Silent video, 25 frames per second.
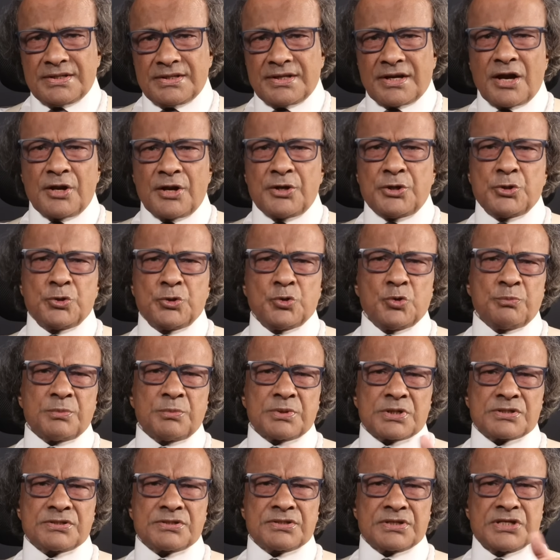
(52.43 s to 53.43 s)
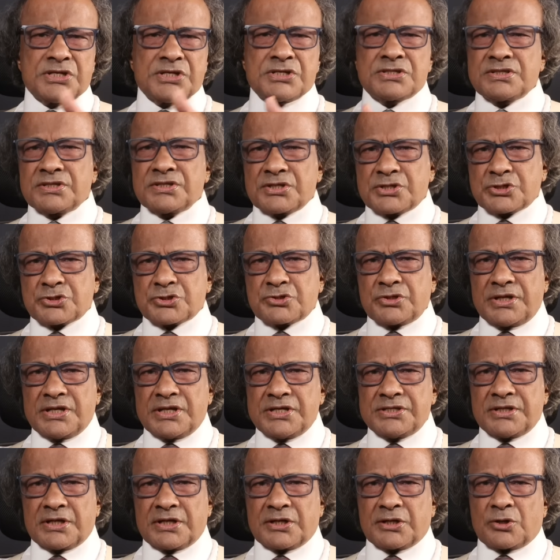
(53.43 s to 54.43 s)
There are numerous research
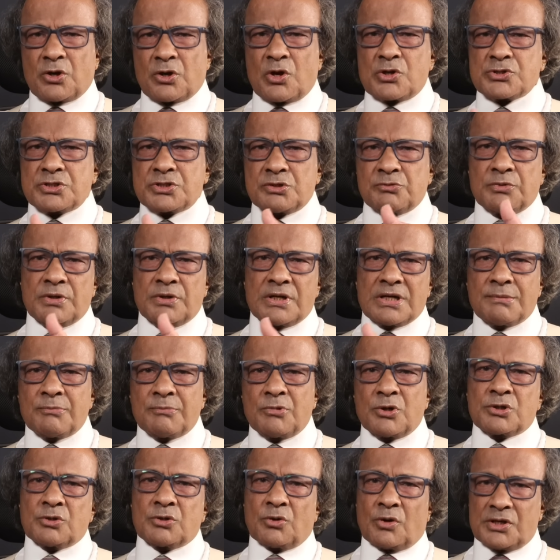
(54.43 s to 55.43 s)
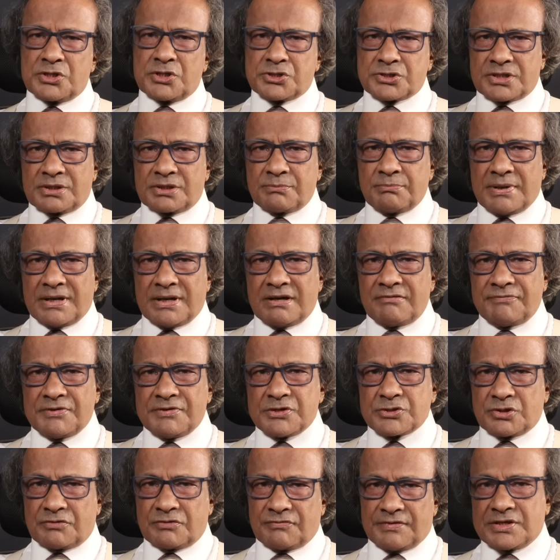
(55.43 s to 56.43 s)
studies across the world about holistic
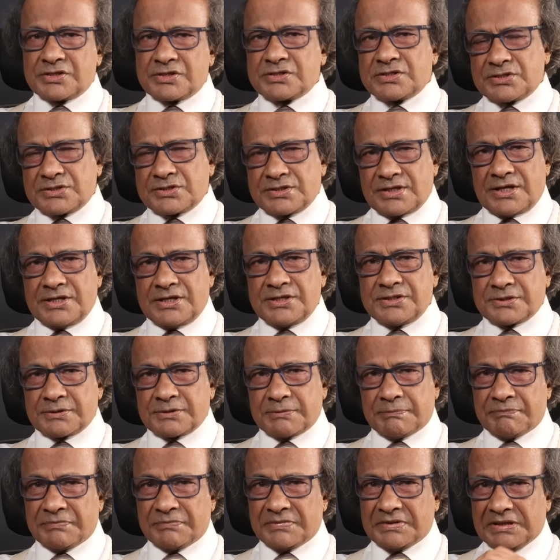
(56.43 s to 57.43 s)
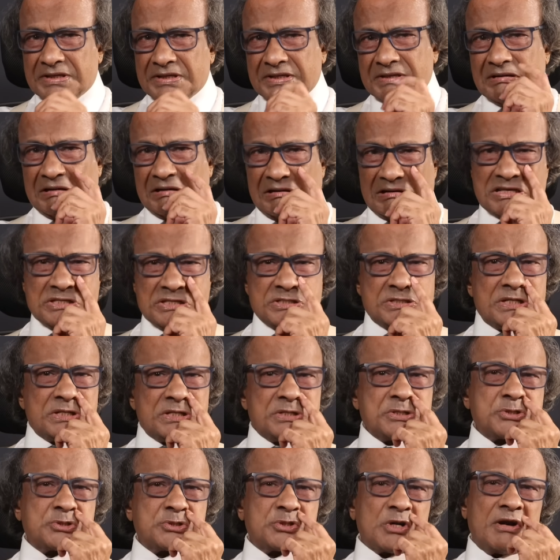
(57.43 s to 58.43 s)
benefits of exercise. In a
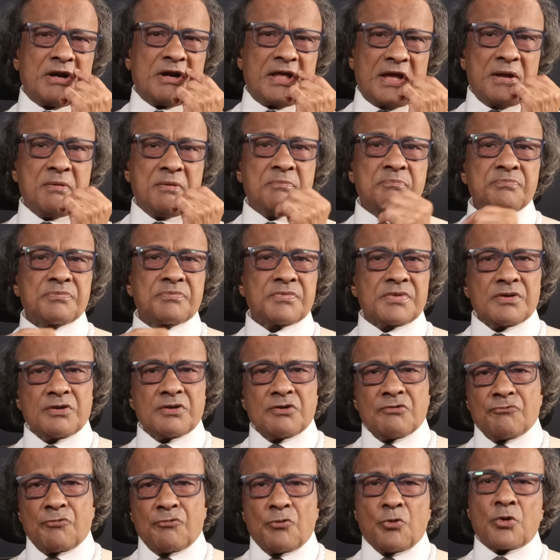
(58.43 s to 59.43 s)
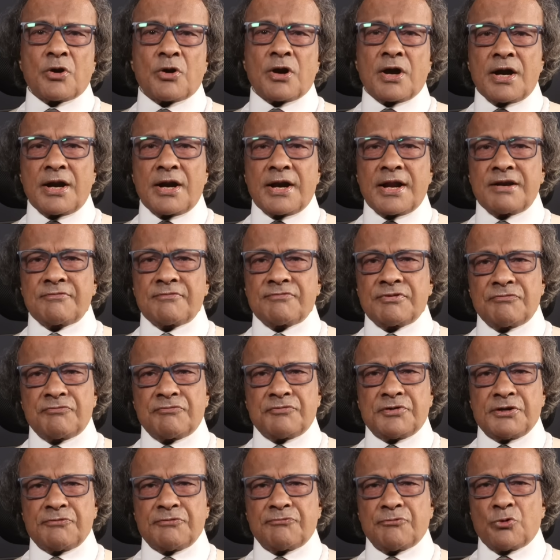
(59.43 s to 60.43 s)
recent study,
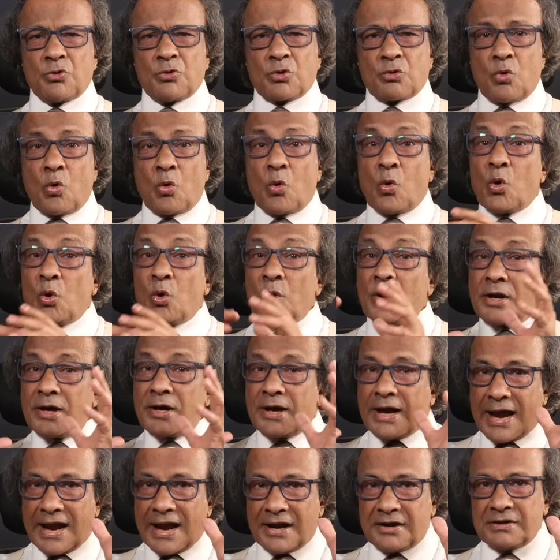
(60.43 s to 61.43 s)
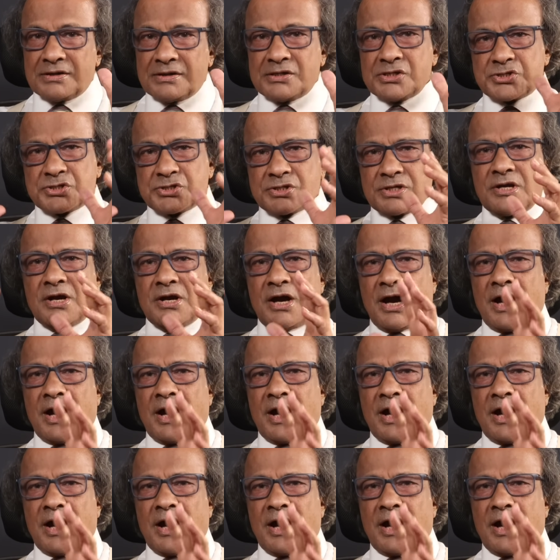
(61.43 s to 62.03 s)
454 older adults